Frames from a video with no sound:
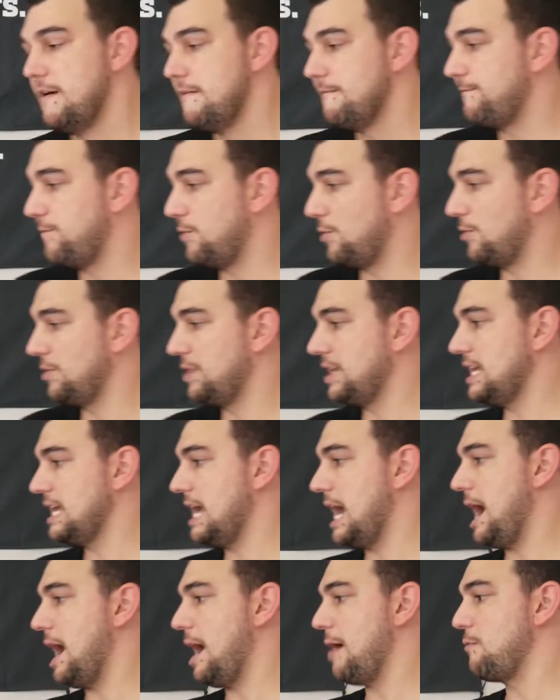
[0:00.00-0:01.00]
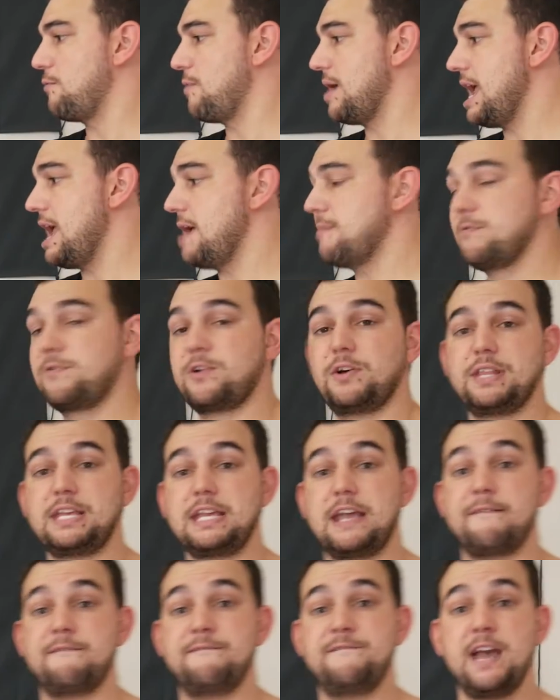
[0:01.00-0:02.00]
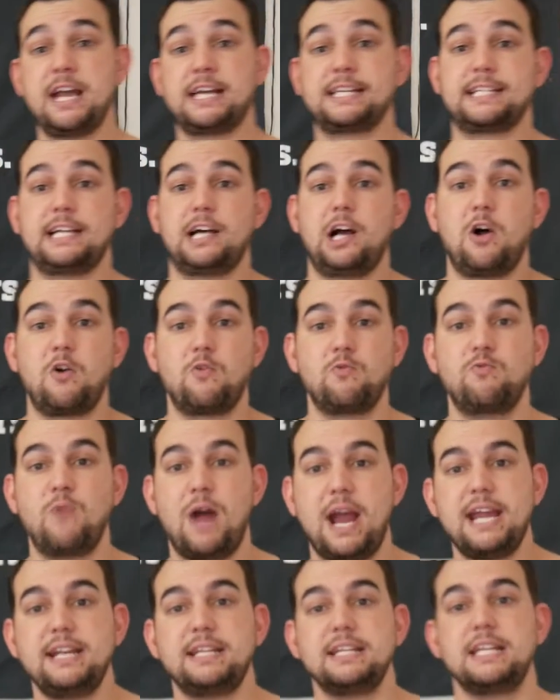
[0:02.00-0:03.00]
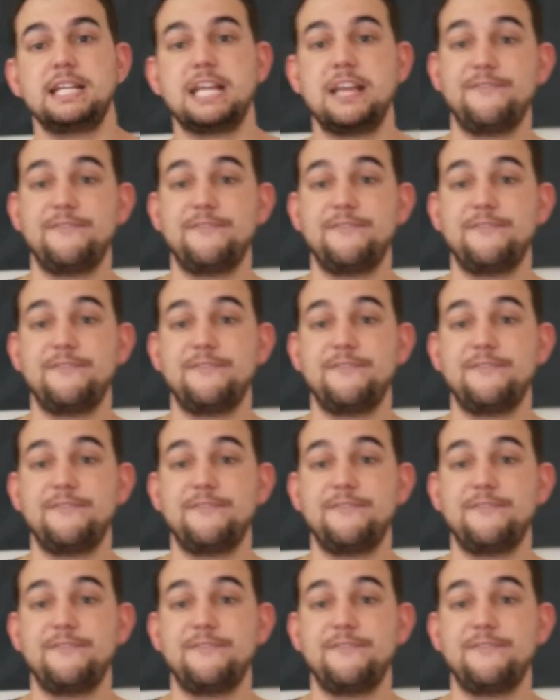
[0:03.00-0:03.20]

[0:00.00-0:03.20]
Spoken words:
For the RAM, we've got the Avexa Raiden.